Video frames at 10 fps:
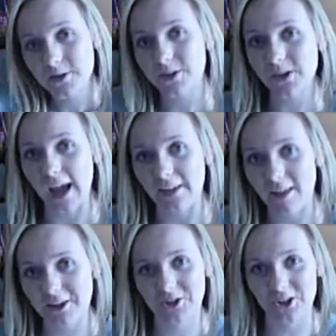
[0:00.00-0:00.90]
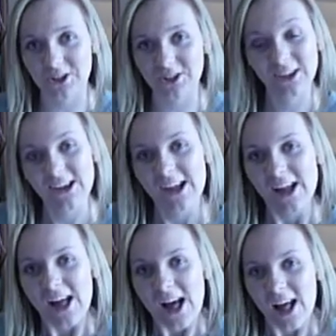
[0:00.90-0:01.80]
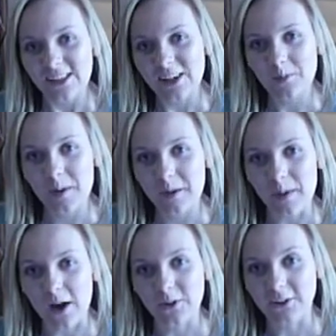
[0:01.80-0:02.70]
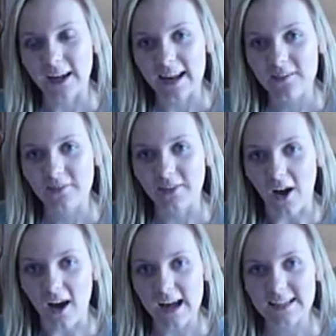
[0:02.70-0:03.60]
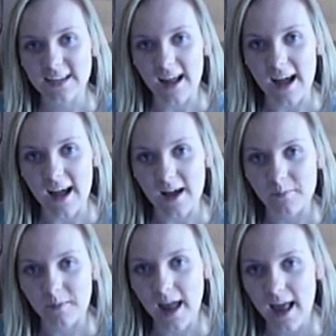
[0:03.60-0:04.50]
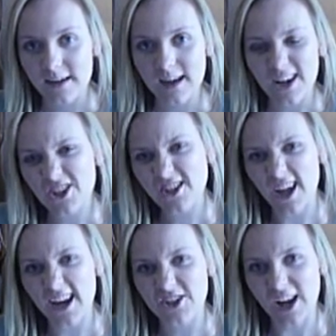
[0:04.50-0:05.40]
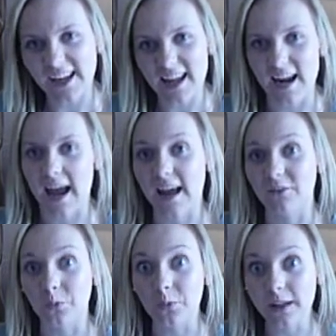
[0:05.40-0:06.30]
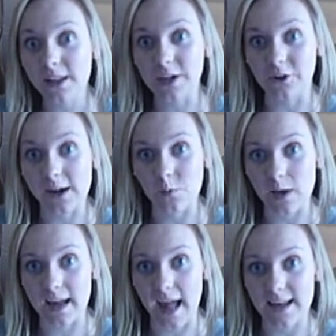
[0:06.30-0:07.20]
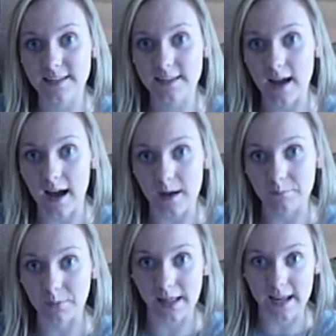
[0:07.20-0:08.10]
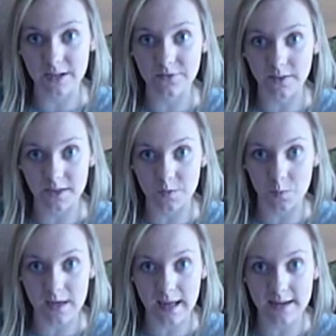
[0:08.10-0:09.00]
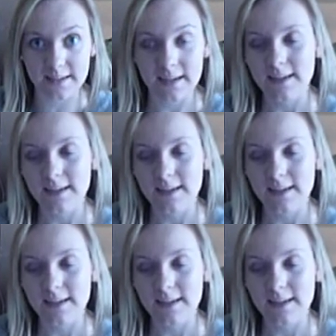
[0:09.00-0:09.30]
So yeah, that's just a little bit about creative thought, and I just thought I'd check in. I have a really great weekend planned for this weekend.